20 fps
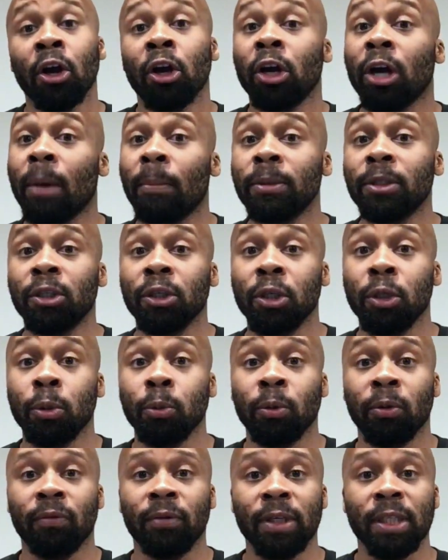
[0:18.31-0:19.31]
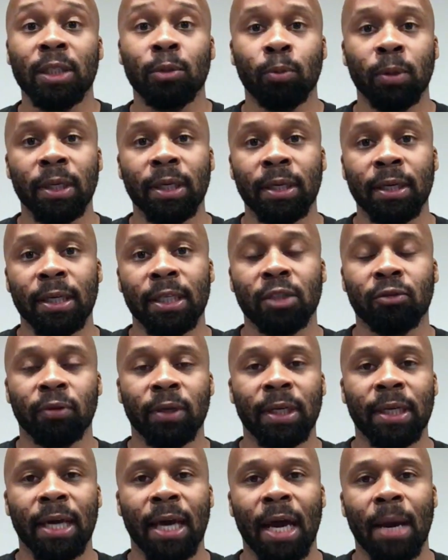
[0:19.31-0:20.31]
coming to you with this weekend's
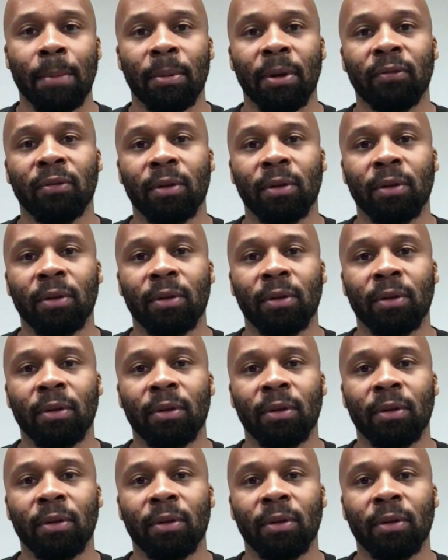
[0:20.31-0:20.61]
recap of